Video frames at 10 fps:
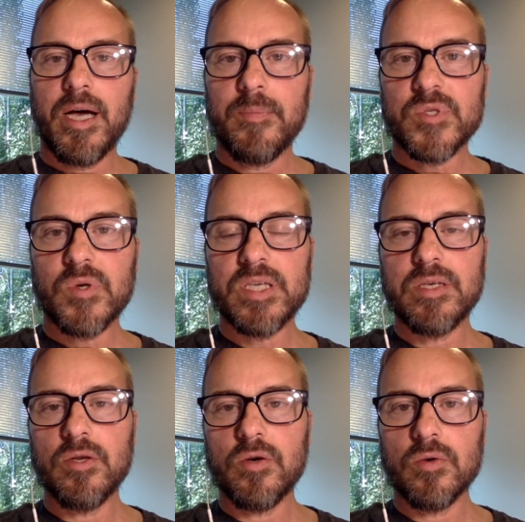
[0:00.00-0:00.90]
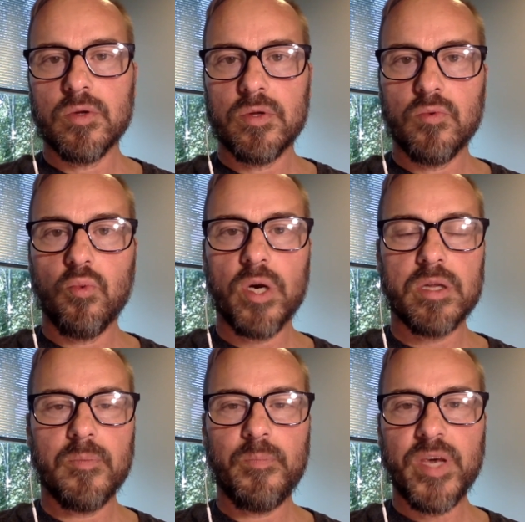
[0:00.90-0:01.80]
So as you know, one
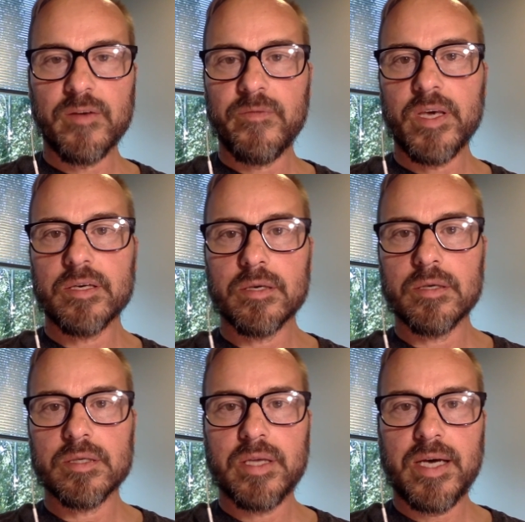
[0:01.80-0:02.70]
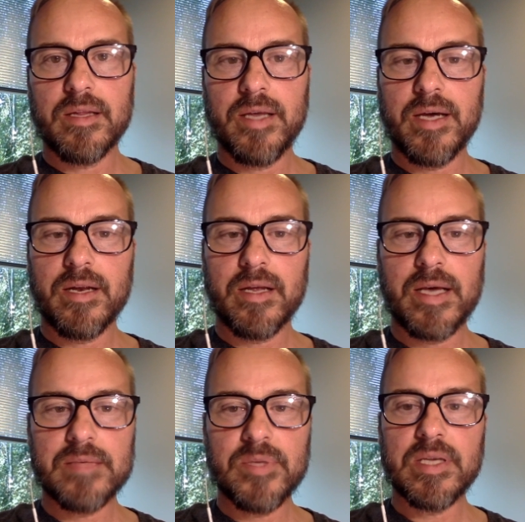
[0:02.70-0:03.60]
of the big features that
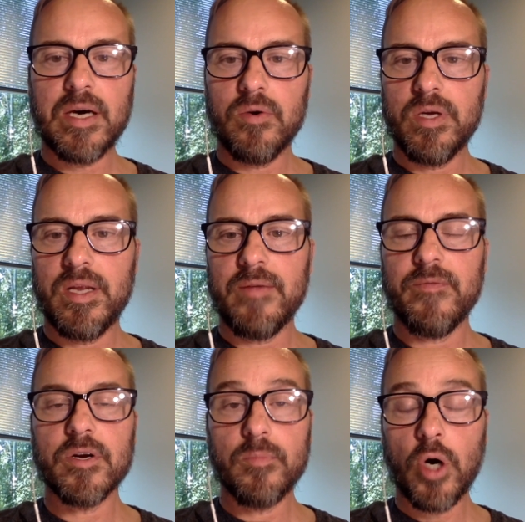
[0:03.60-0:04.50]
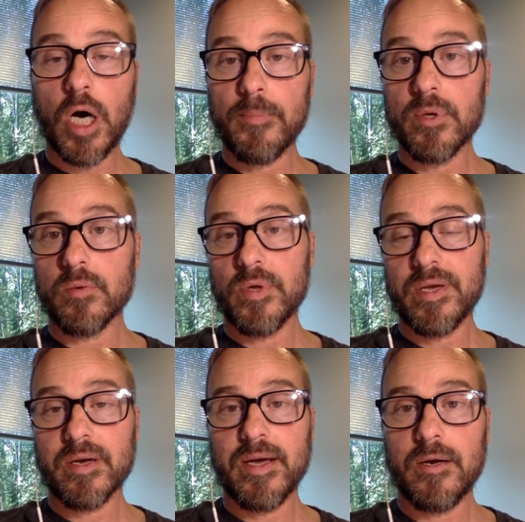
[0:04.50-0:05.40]
has been touted and very popular with
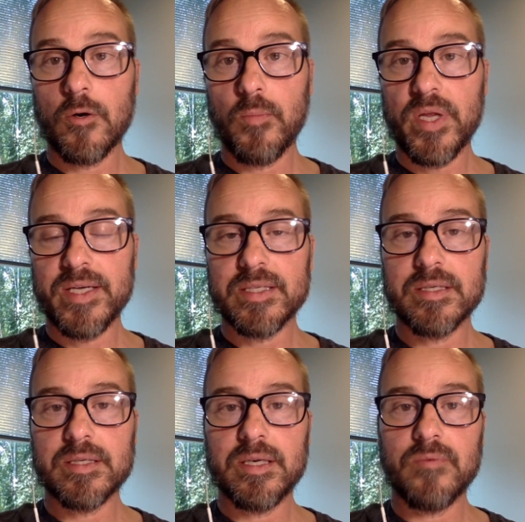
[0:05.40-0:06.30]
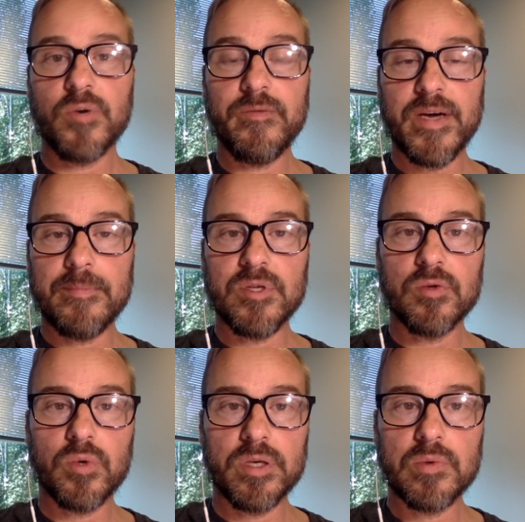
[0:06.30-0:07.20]
Air Canada Aeroplan since they revamped in
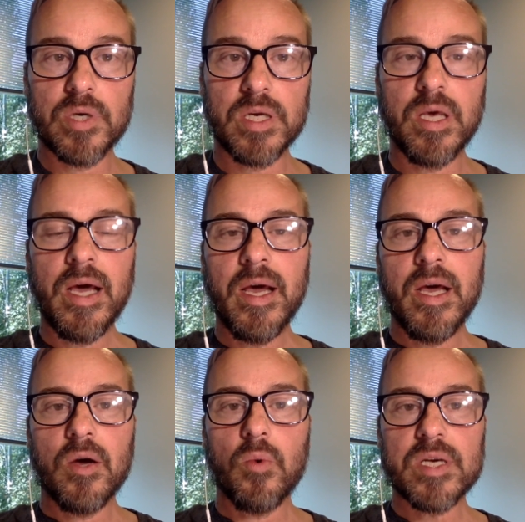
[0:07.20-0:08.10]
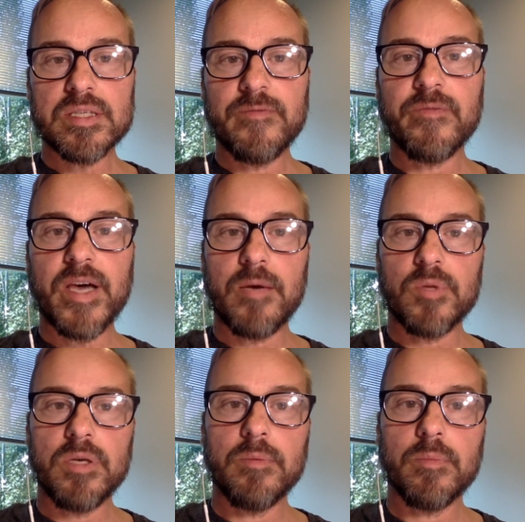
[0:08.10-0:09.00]
2020 was the
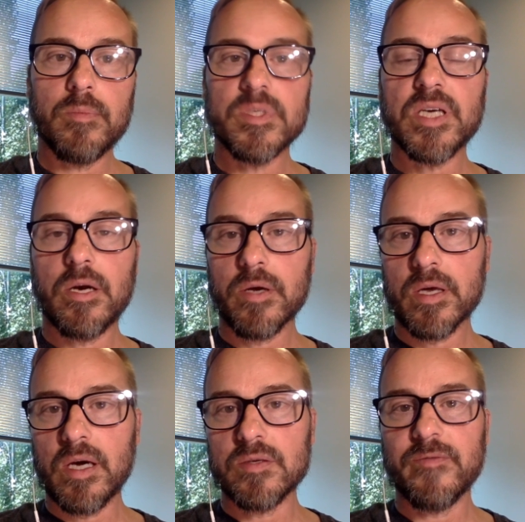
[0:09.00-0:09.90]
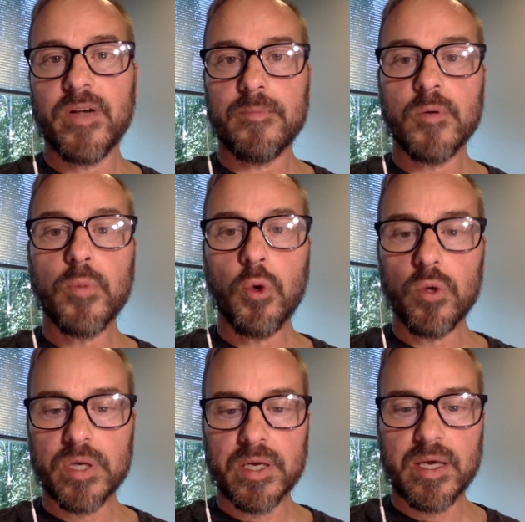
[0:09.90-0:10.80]
family sharing accounts or family
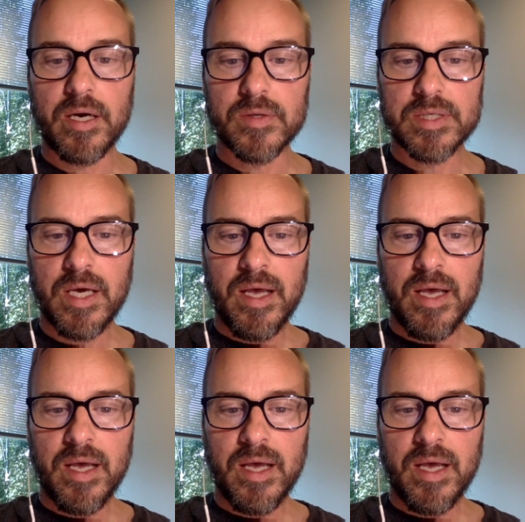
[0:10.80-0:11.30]
pooling accounts.